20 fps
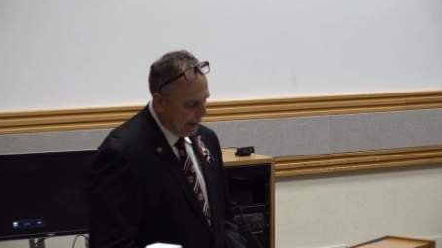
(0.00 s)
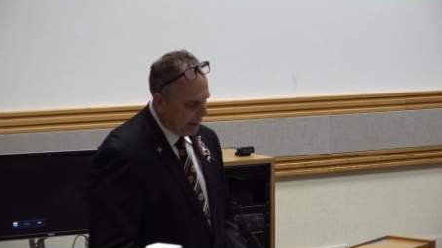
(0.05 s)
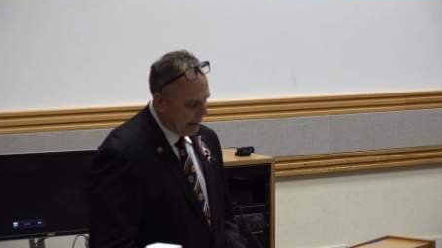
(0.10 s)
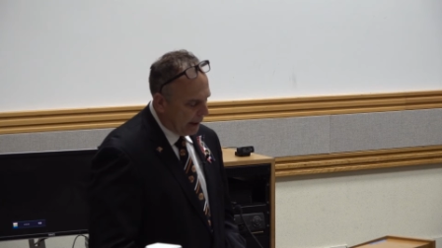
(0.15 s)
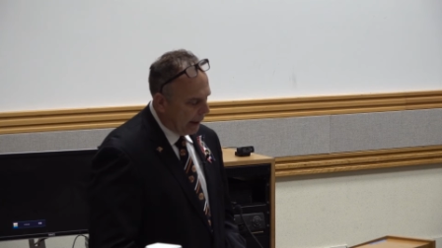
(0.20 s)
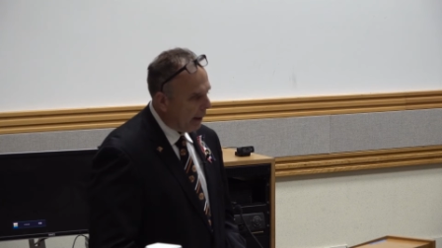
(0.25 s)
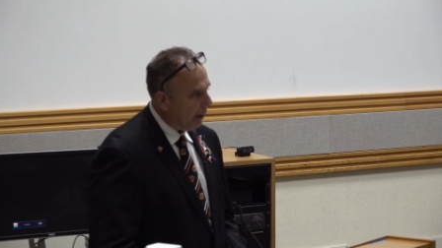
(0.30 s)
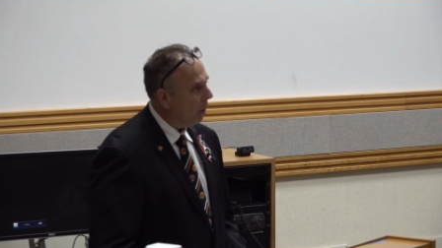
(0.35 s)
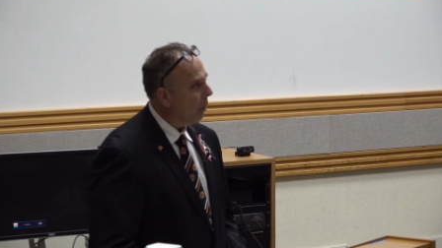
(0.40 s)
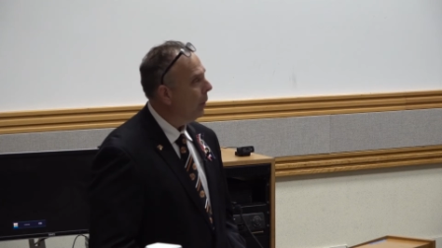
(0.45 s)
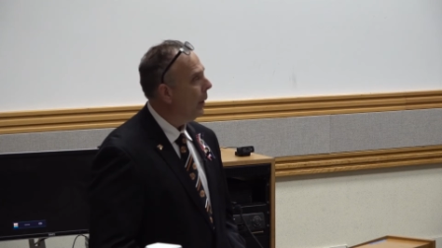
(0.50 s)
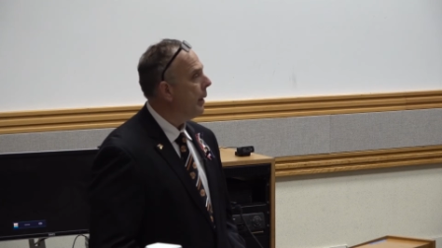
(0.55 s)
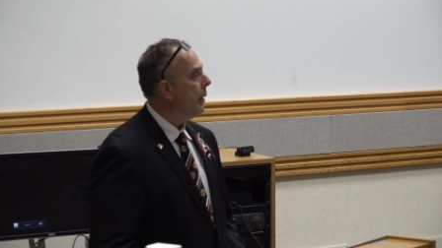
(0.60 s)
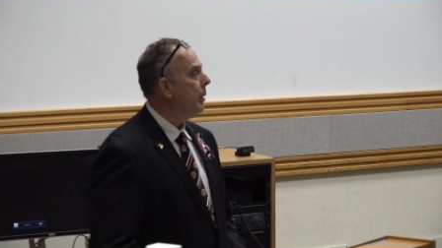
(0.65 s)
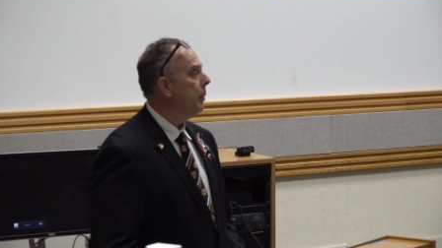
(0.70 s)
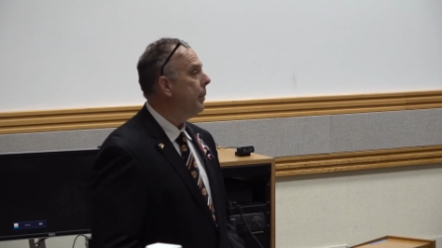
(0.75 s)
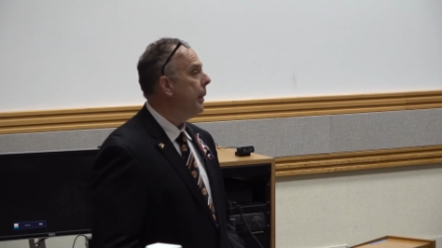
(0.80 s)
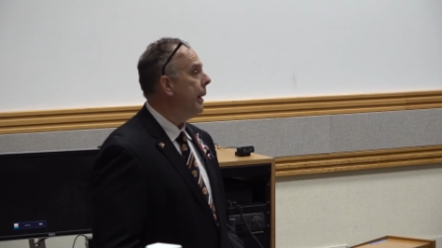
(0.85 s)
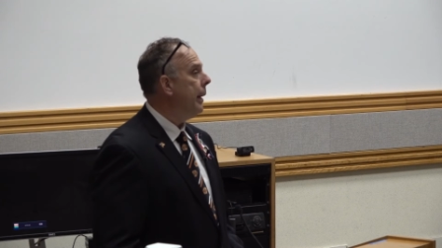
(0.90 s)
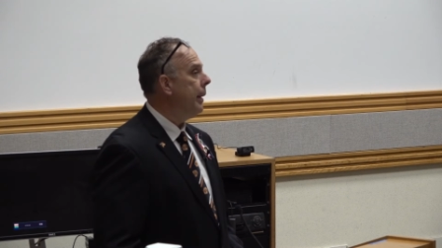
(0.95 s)
Not only
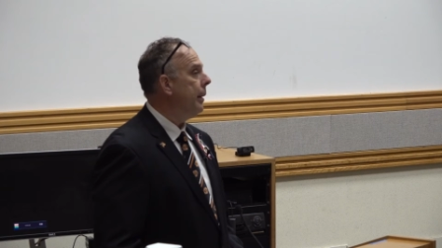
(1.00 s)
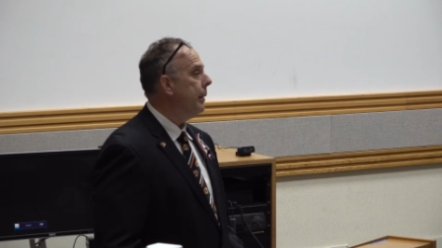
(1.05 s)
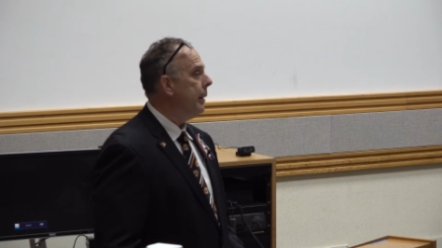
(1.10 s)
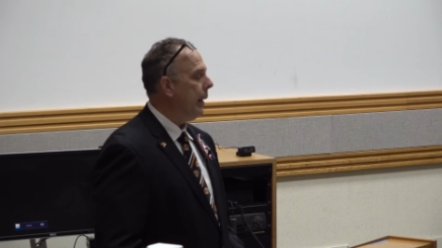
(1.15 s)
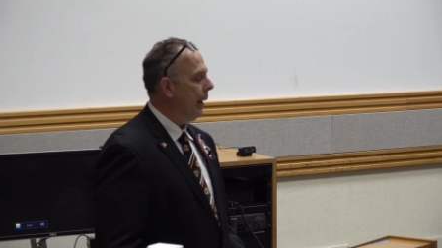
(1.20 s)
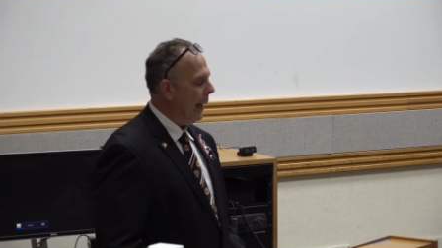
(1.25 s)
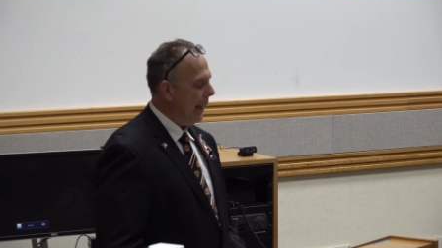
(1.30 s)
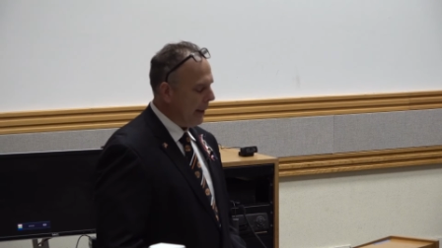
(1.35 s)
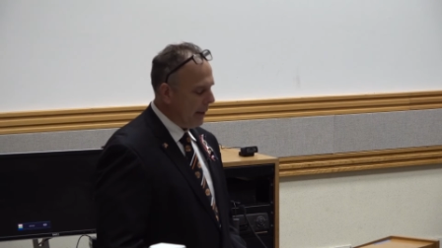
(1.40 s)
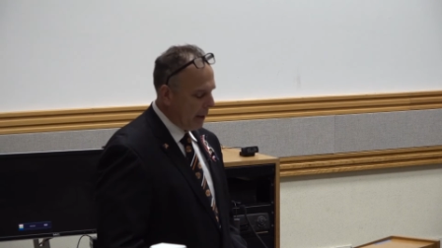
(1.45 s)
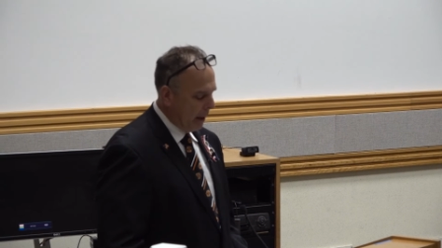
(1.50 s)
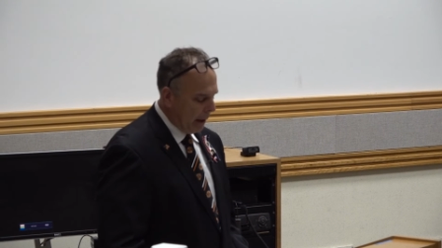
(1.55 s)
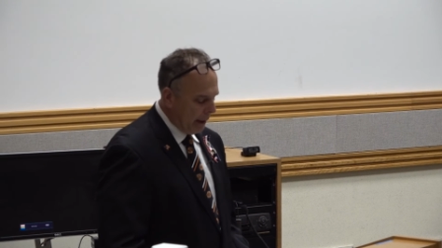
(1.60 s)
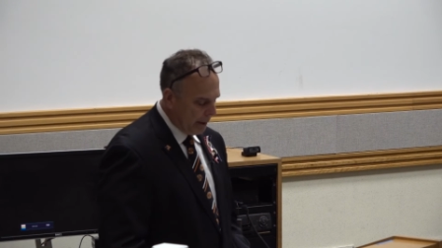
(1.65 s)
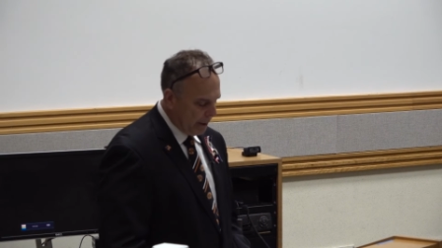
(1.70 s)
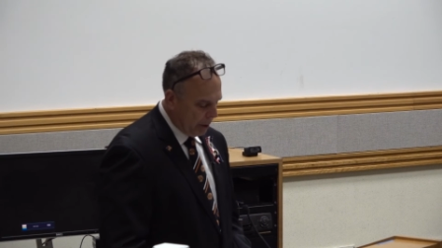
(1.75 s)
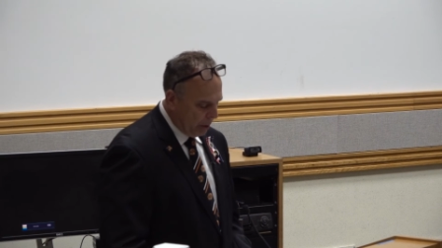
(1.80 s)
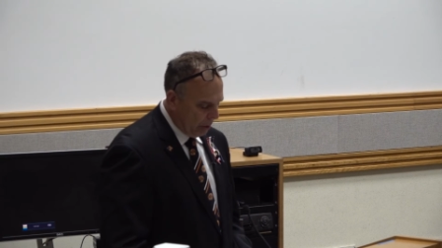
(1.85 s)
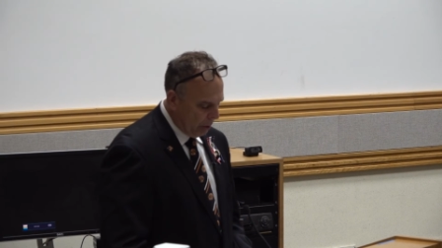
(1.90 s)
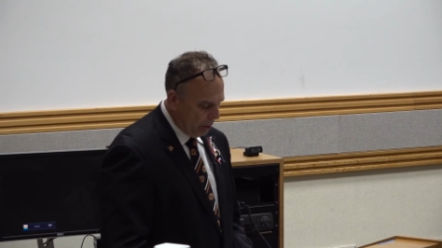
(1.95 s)
the men that I
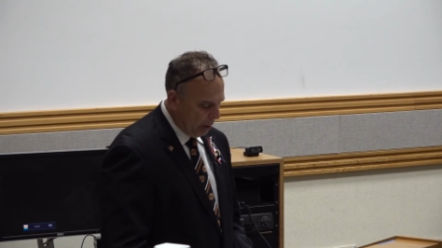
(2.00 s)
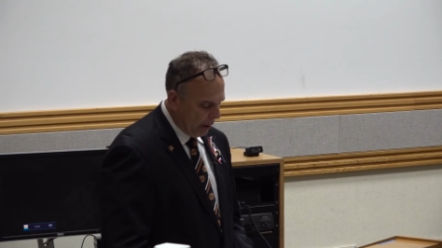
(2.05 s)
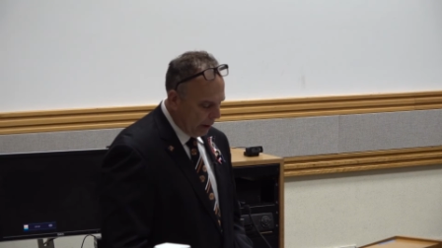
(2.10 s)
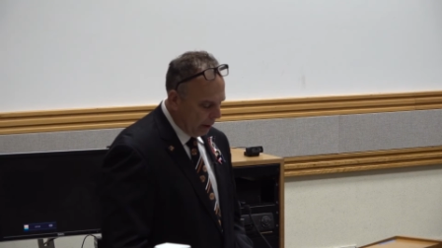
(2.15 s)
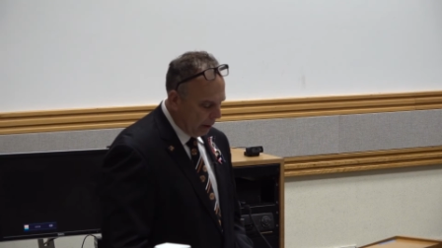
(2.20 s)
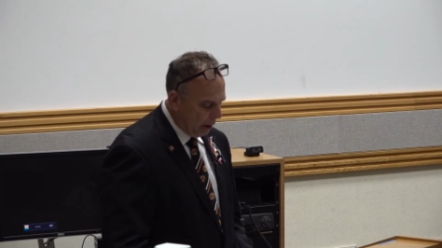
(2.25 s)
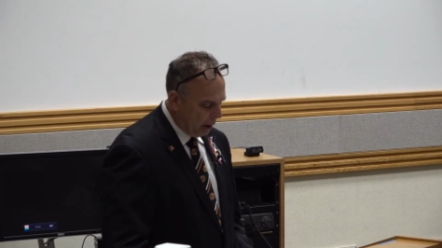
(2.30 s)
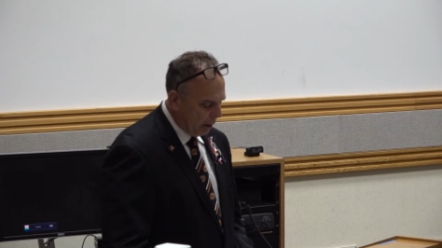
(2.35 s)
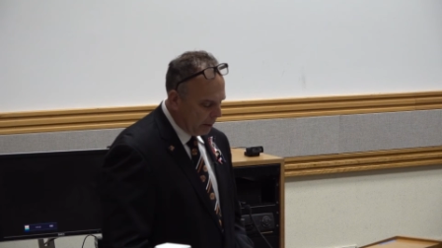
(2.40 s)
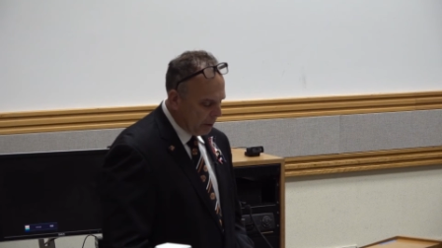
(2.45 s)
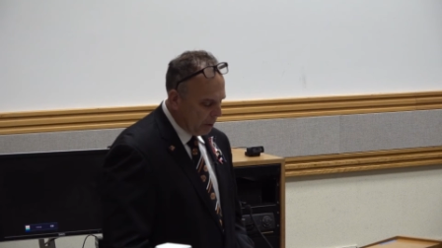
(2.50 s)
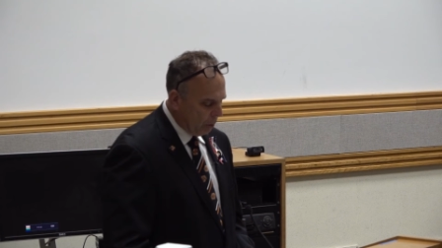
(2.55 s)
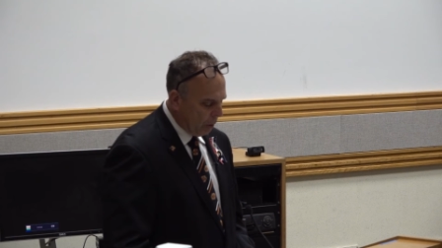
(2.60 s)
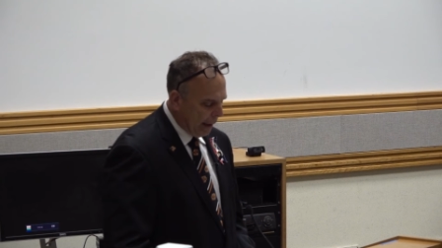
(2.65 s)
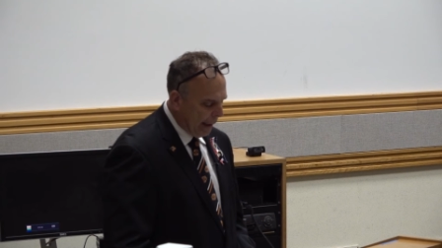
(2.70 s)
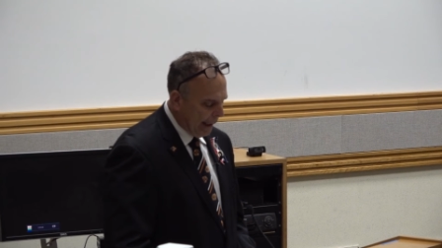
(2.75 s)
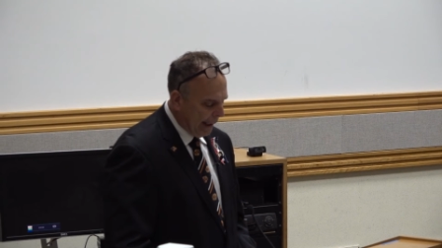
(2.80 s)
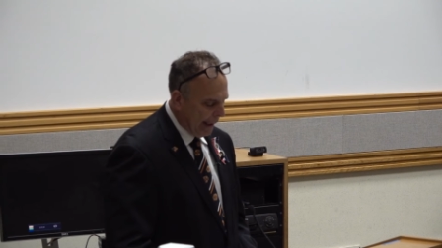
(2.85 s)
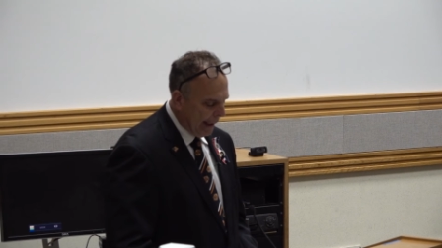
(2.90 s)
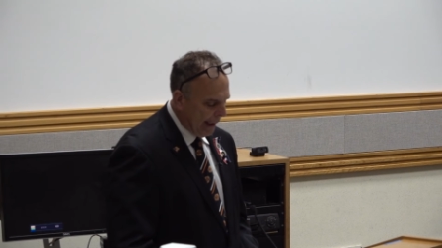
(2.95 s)
talked to along the
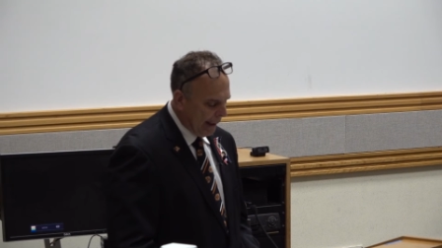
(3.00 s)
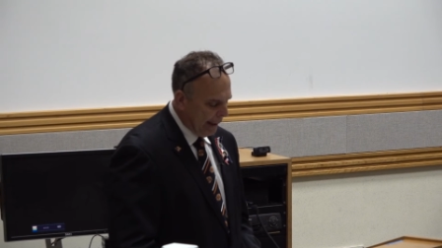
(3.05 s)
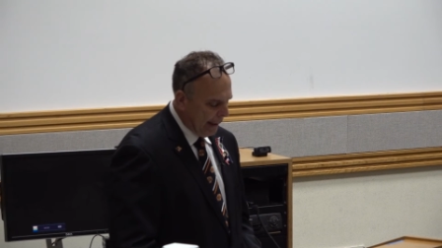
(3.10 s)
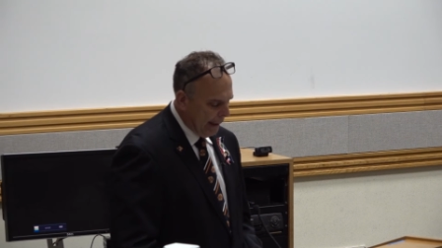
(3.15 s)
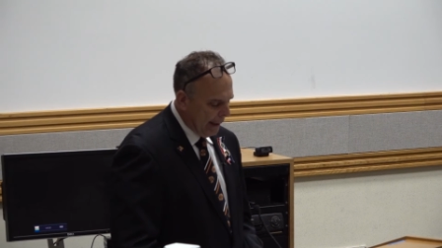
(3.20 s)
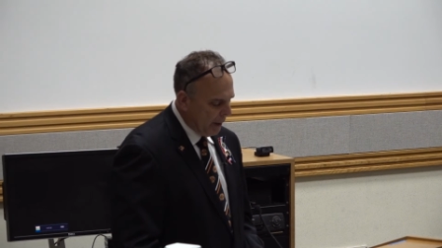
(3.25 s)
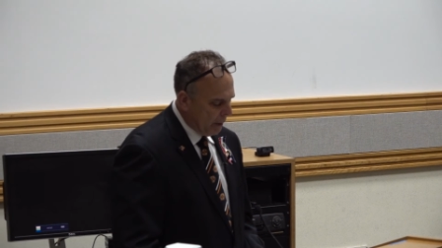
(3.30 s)
way,